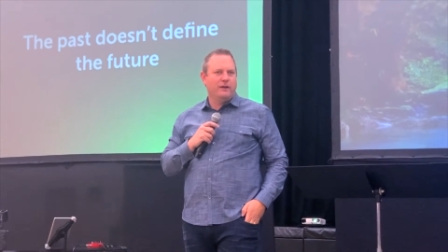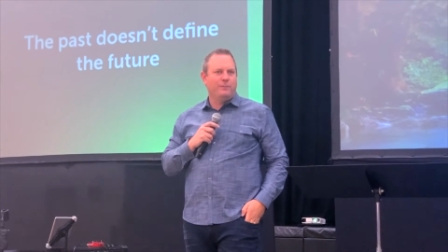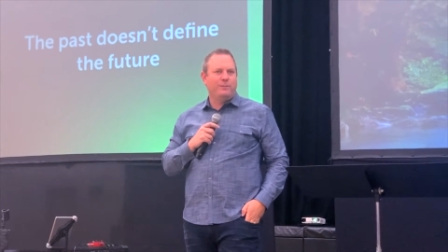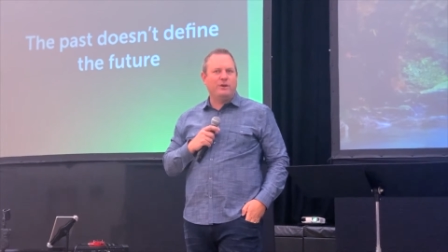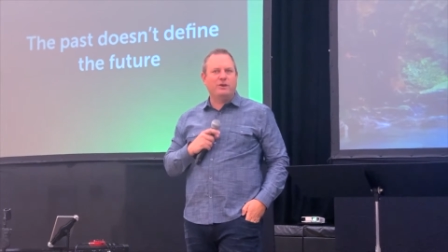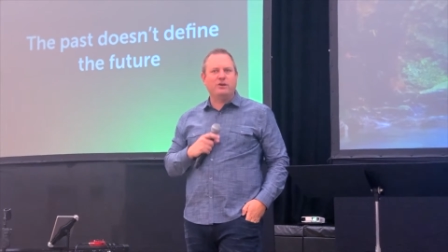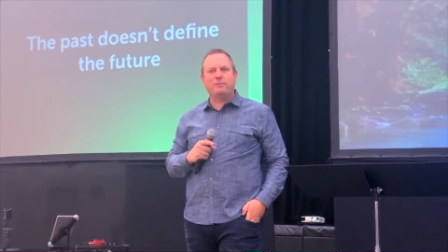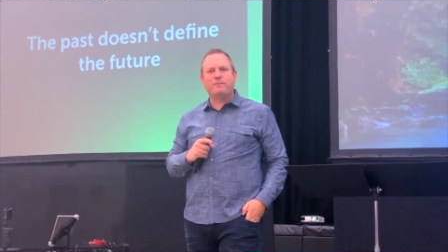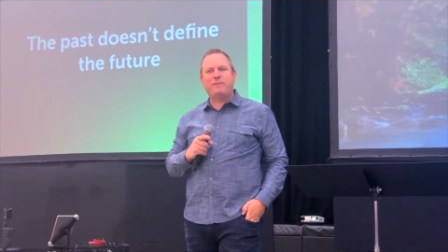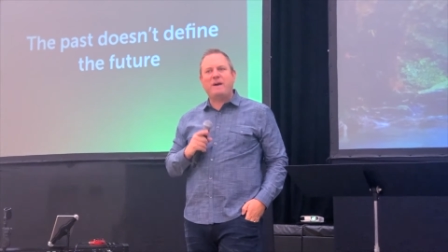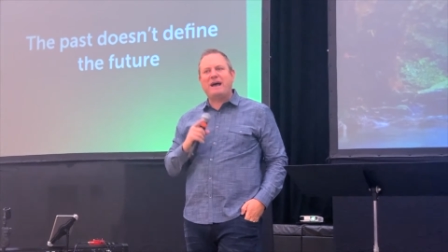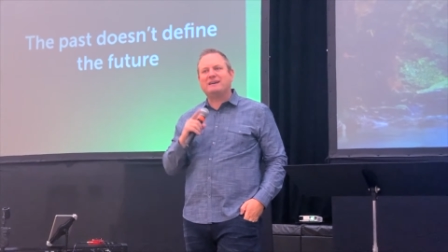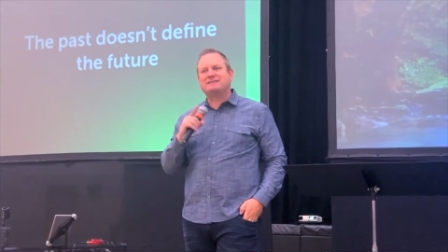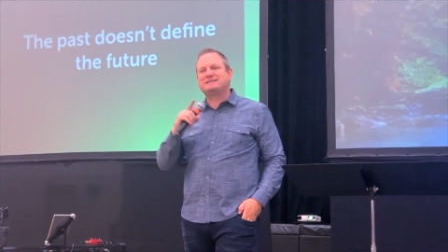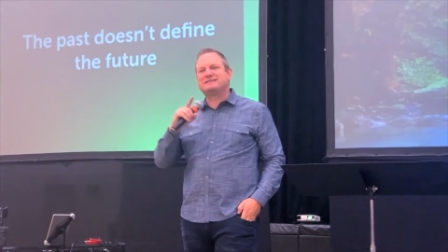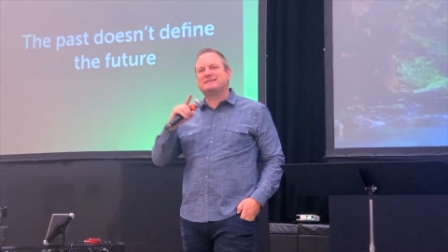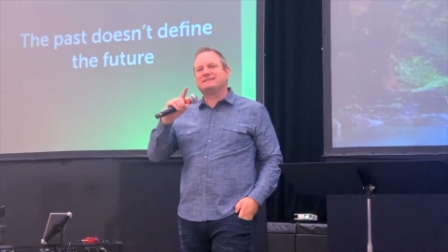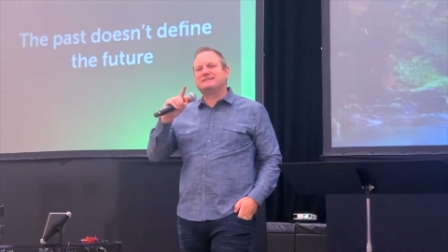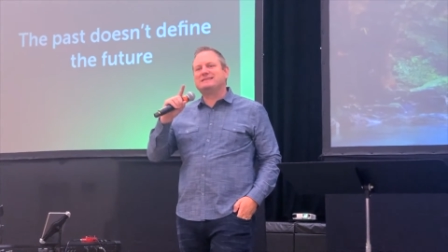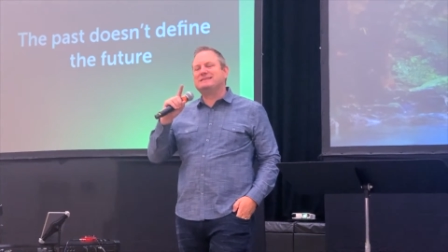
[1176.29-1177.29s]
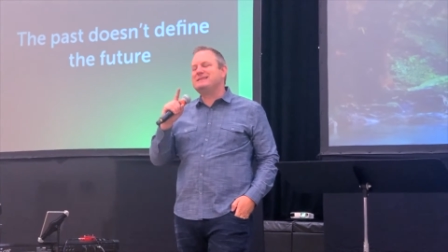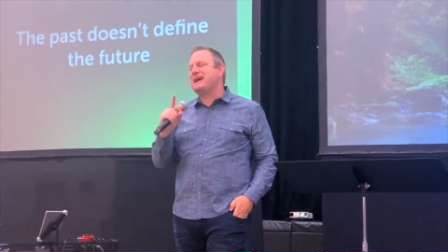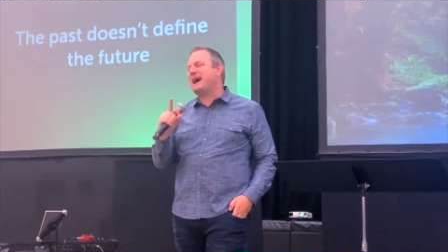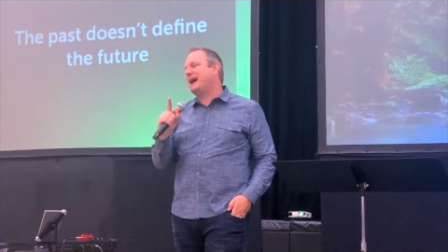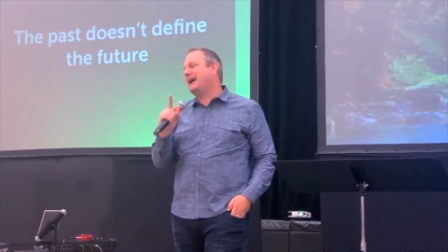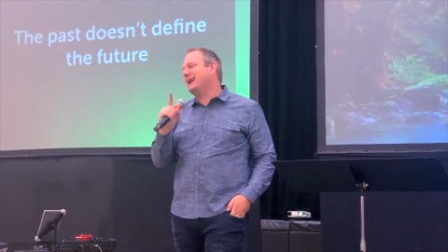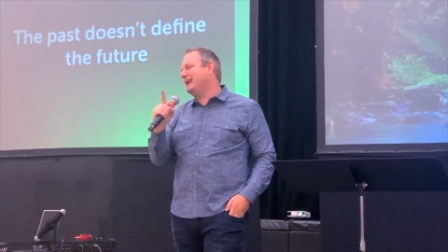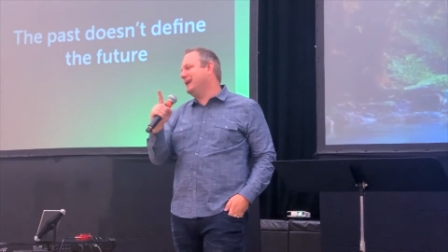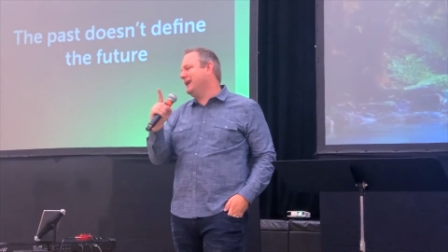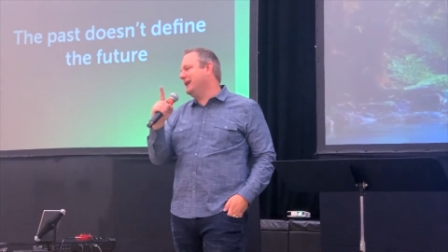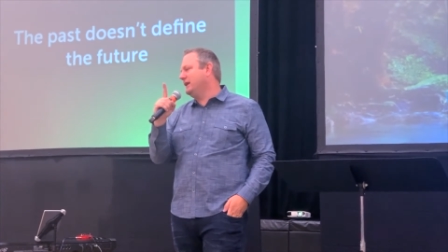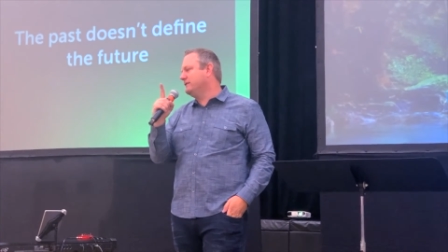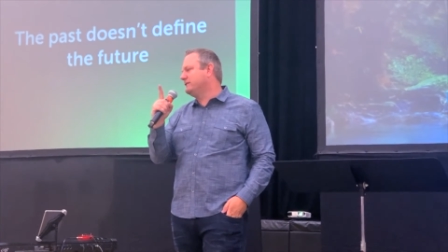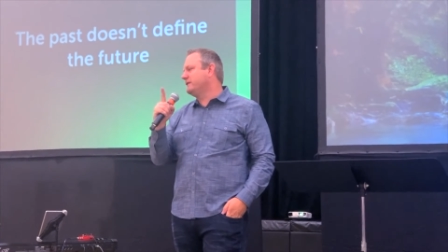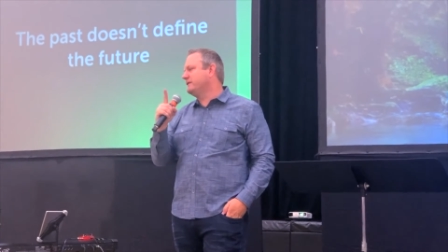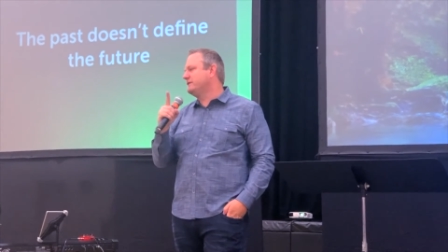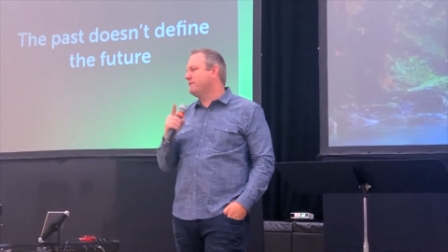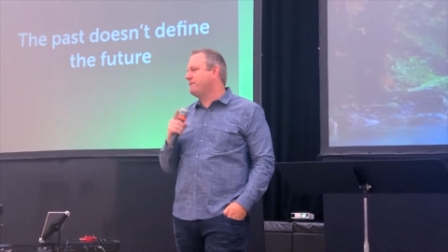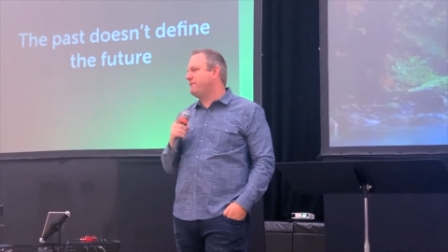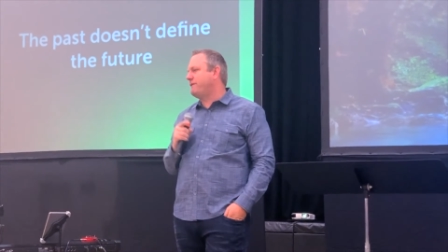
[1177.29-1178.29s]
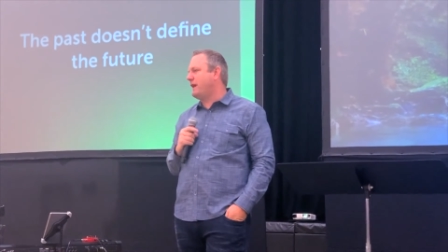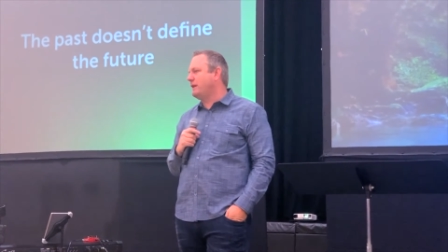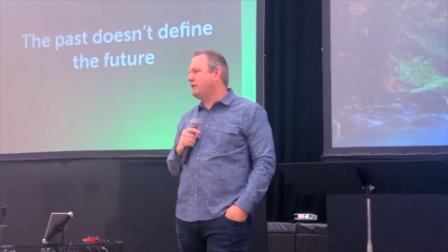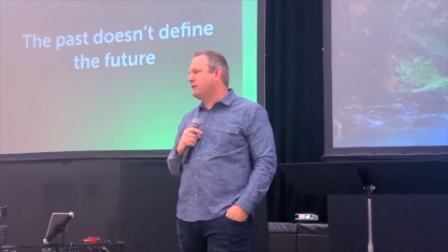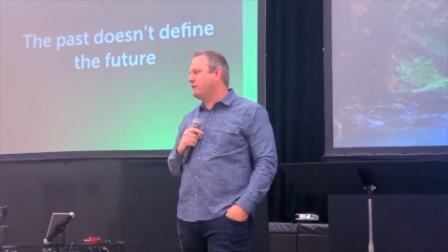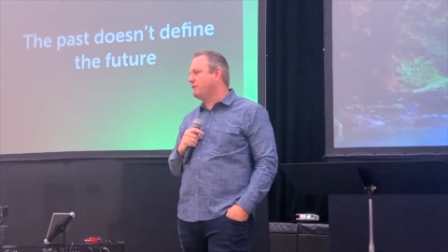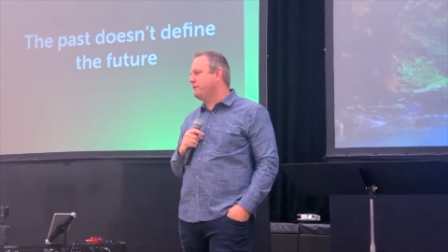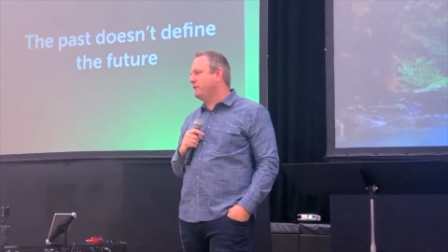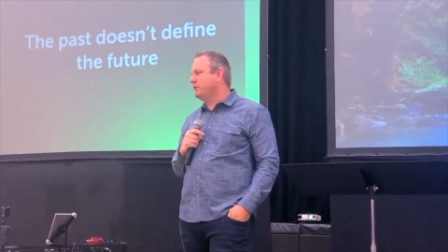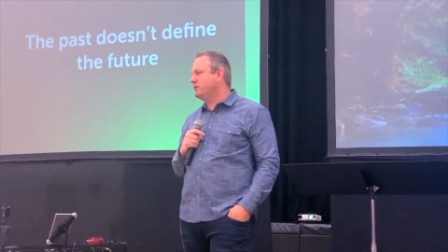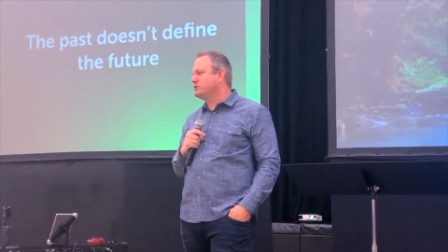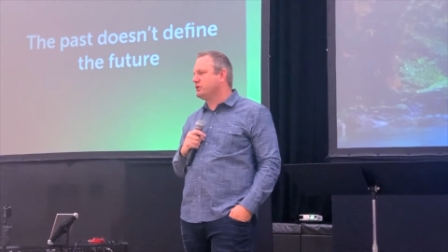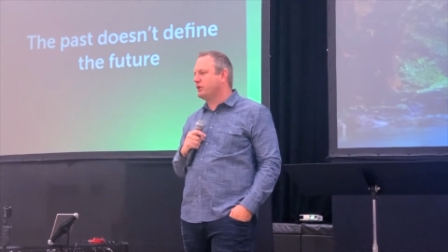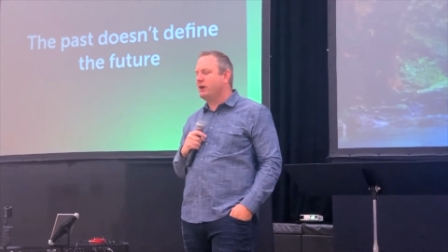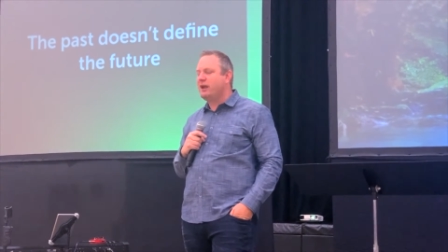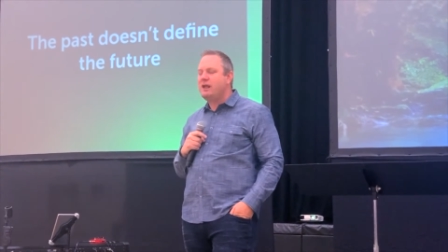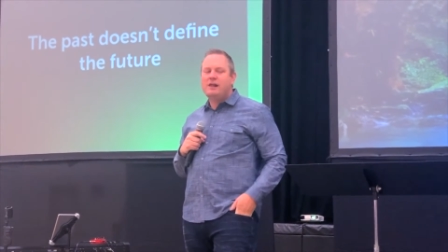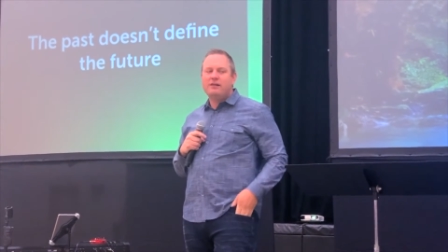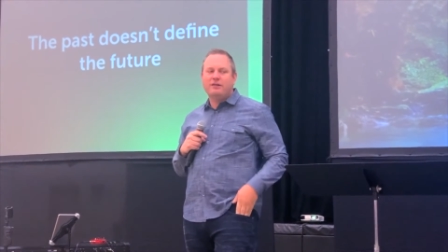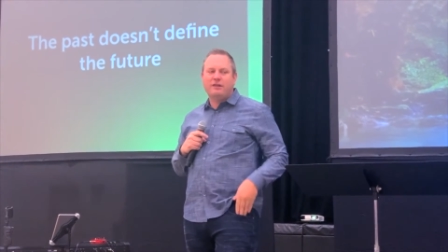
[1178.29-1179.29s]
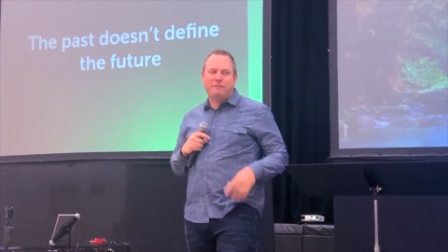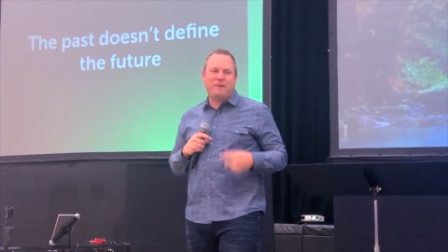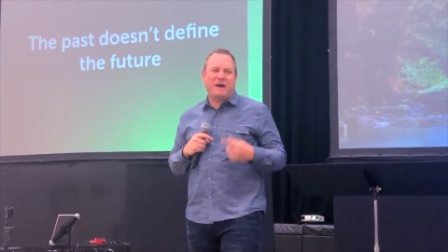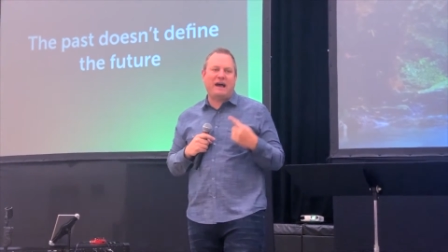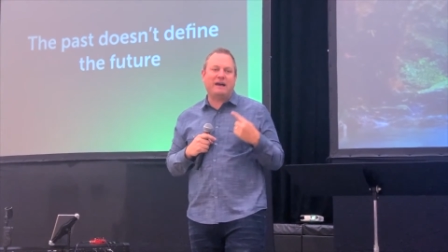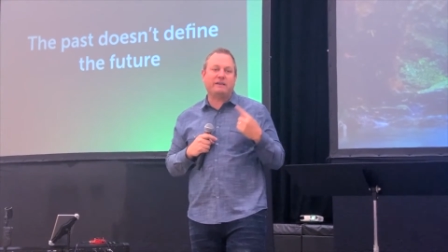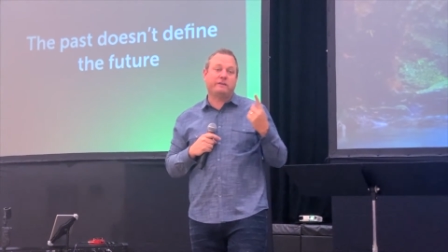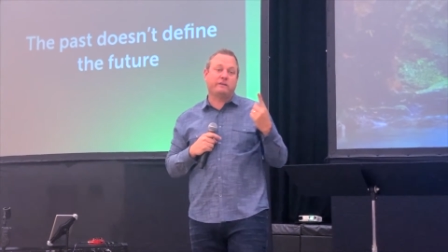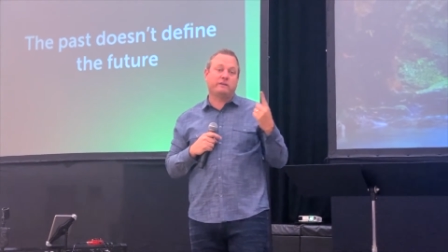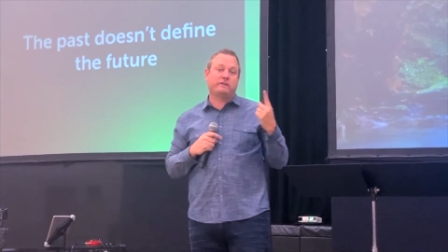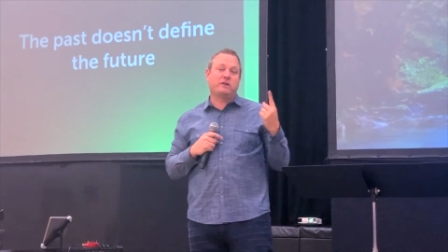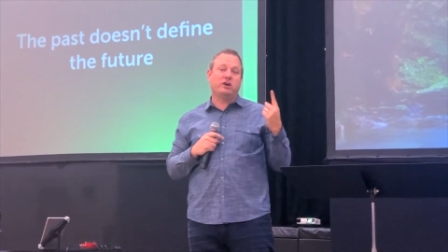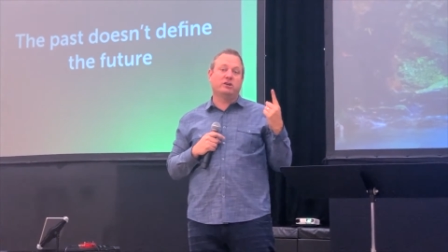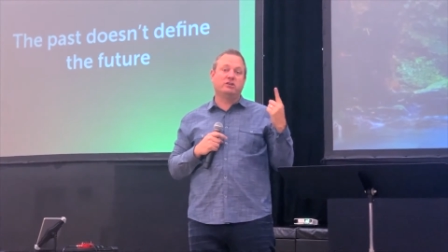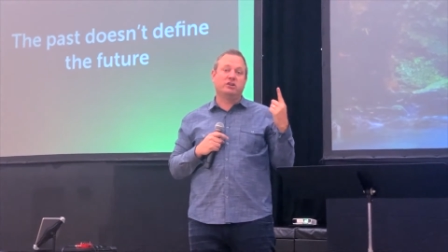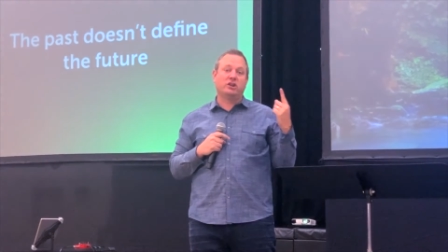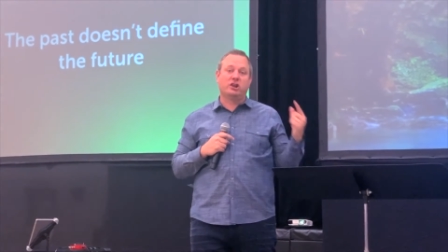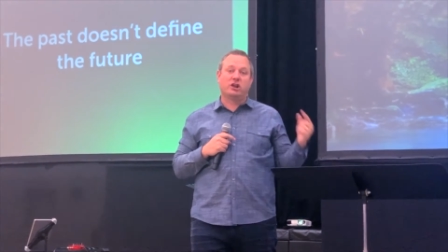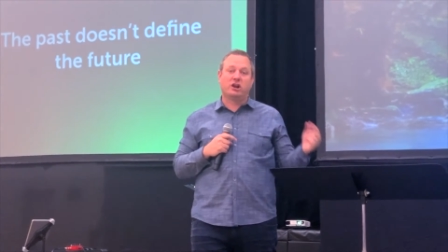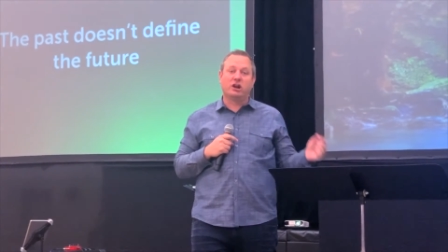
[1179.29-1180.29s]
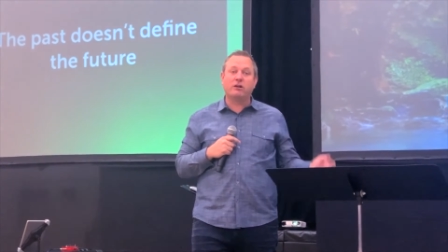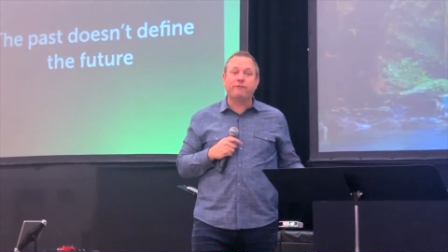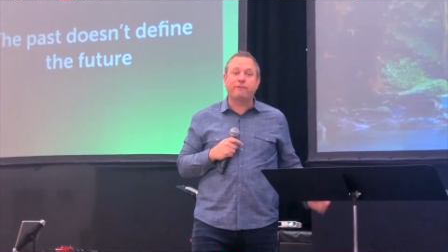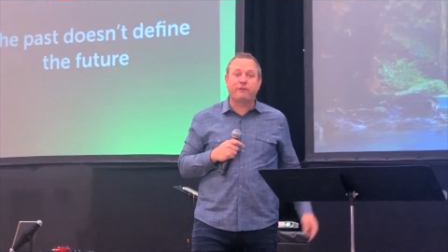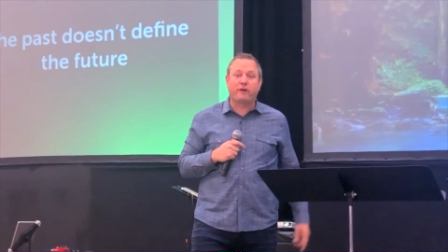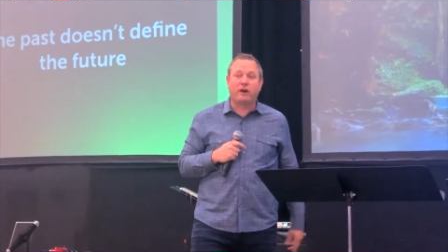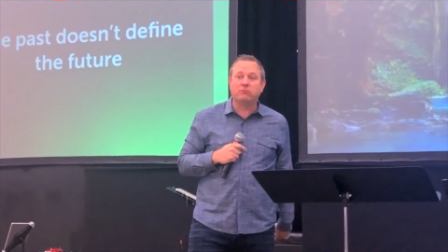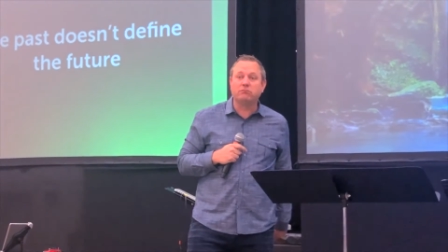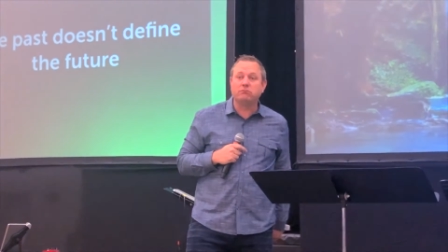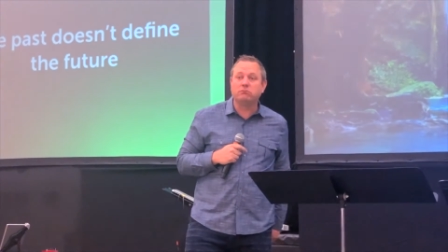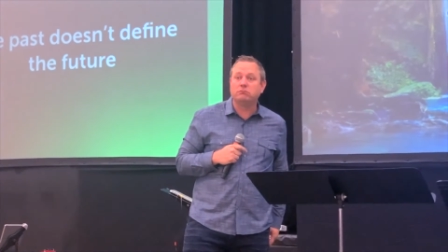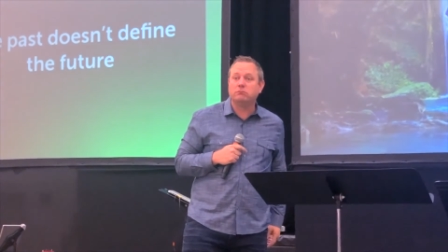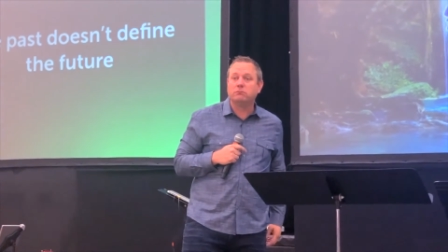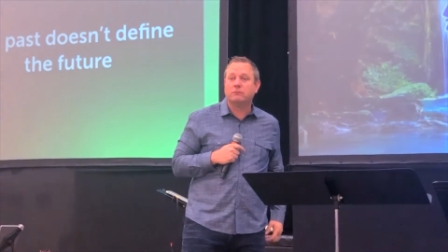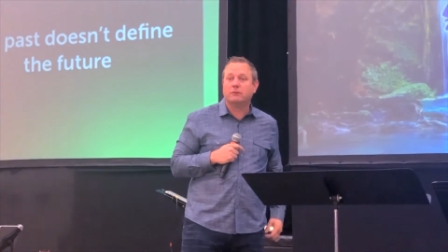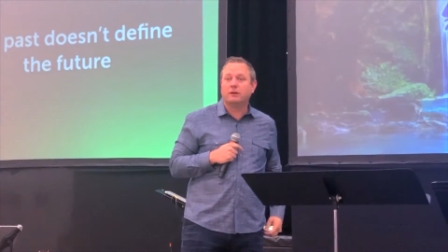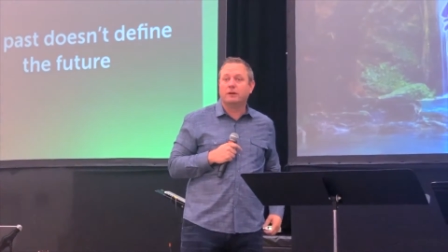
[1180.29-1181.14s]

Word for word: But your past does not need to define your future. The past is good to learn from.